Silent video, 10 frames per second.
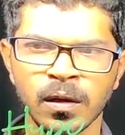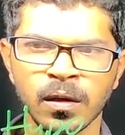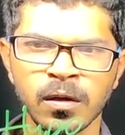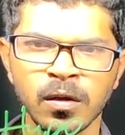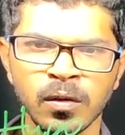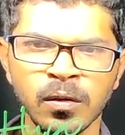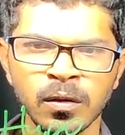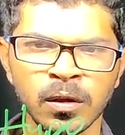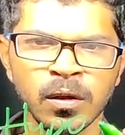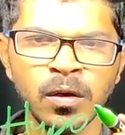So
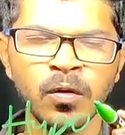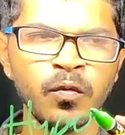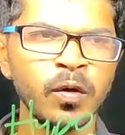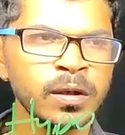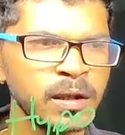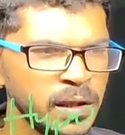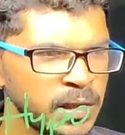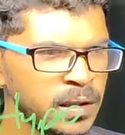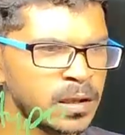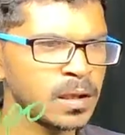what
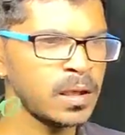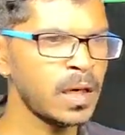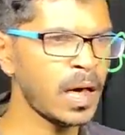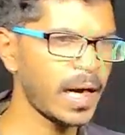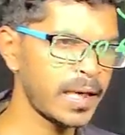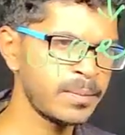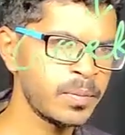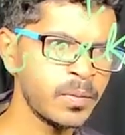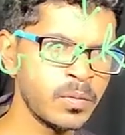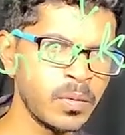is a
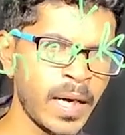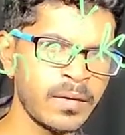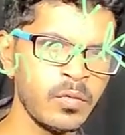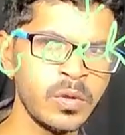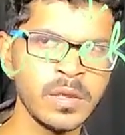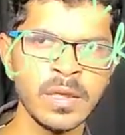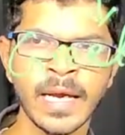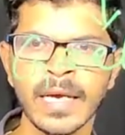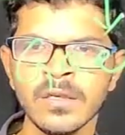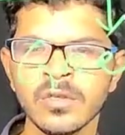hypo and what is an
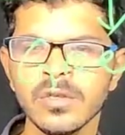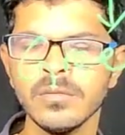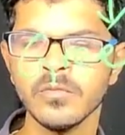antonym?